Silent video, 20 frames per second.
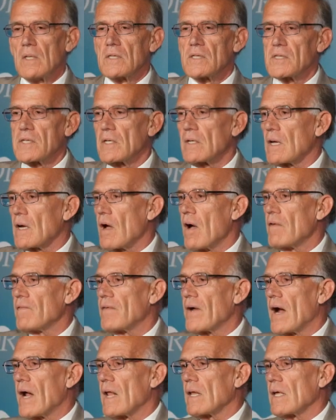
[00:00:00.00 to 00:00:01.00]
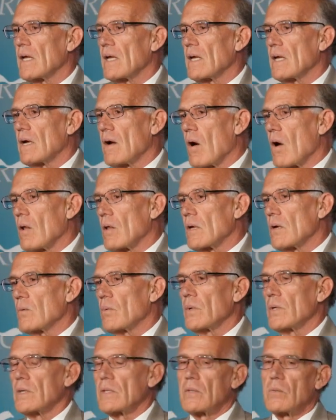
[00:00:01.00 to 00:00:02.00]
Silicon Valley,
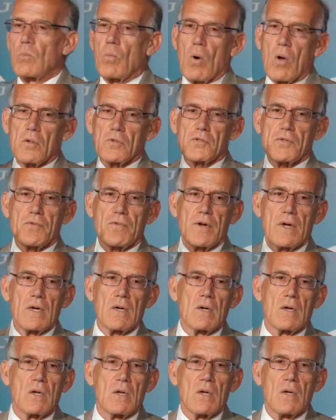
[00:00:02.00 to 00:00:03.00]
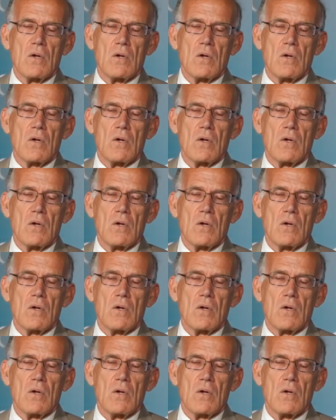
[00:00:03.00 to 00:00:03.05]
Hollywood, Wall Street,